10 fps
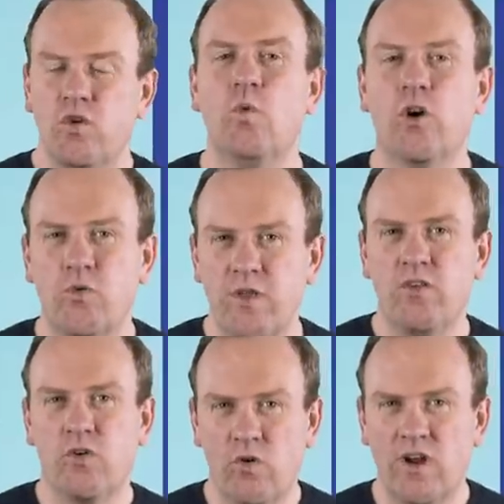to work
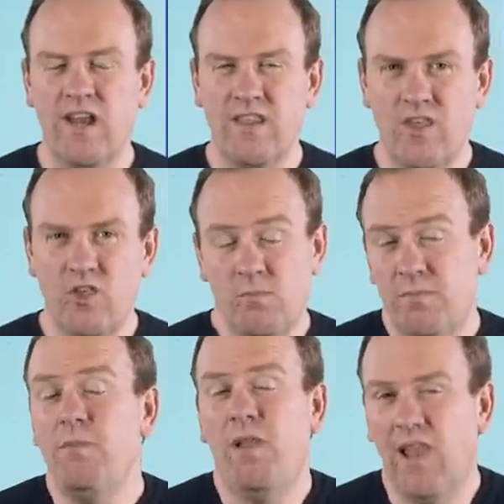with your organization.
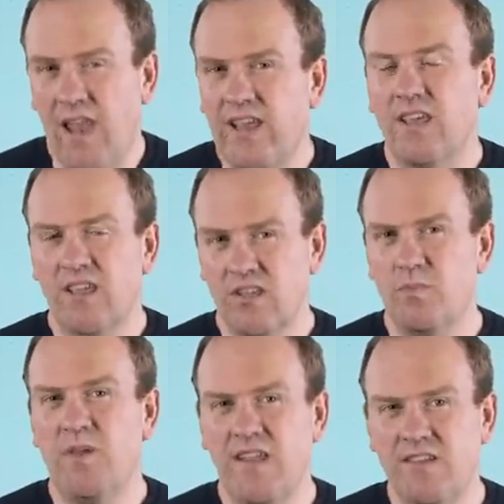People like
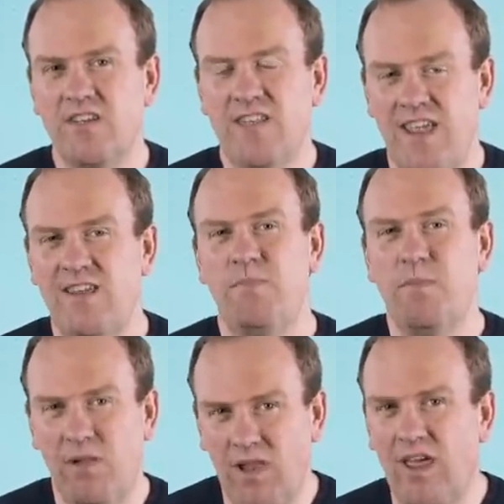to be entertained.
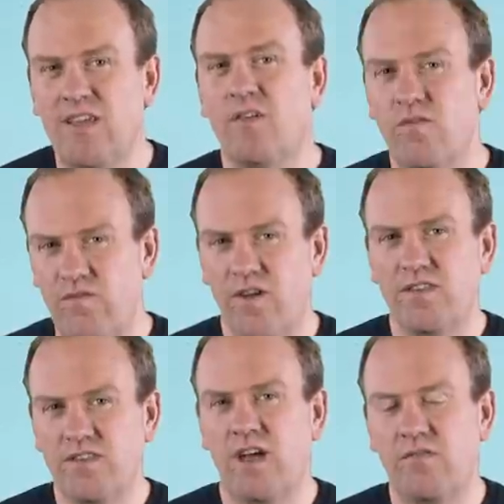People like
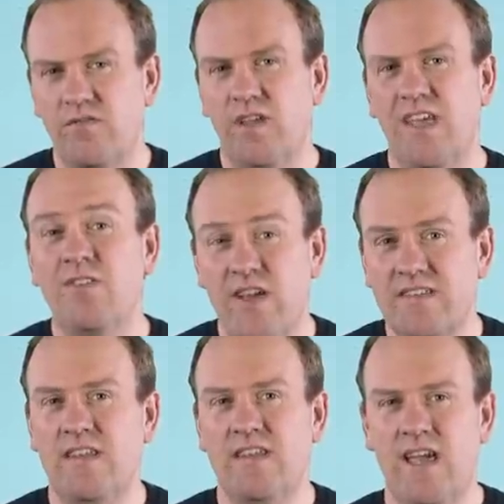fun stuff.
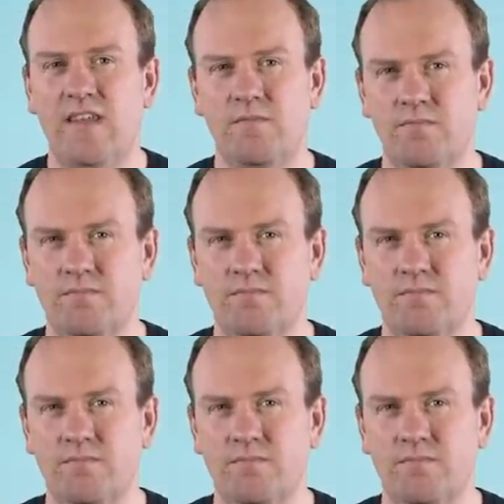Invest in that.